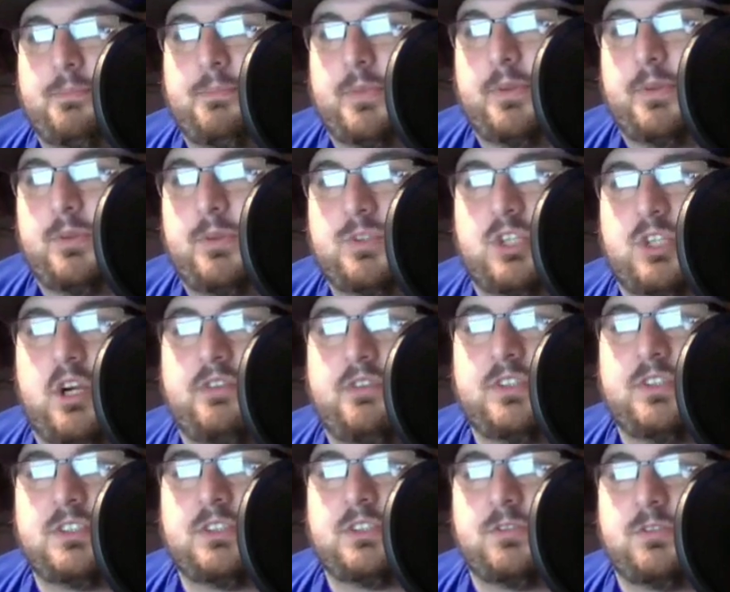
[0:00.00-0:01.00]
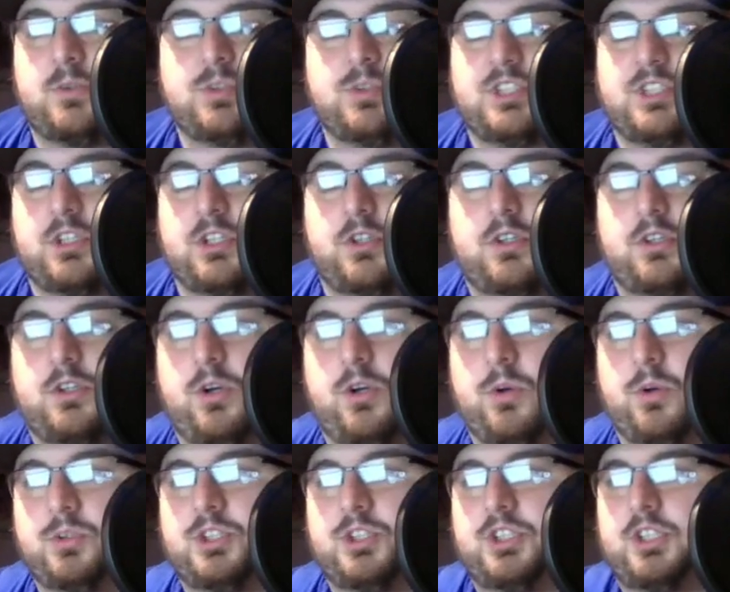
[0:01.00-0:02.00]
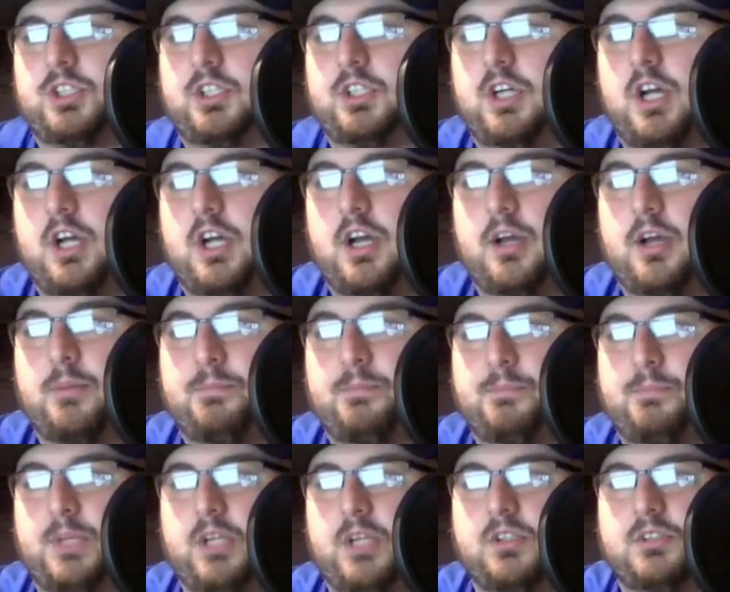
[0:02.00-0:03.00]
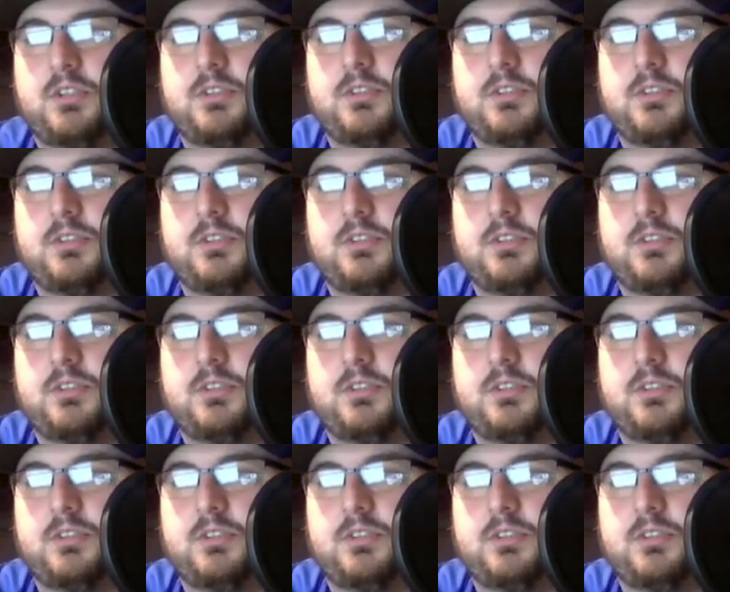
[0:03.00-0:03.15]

who's their coach? Peterson.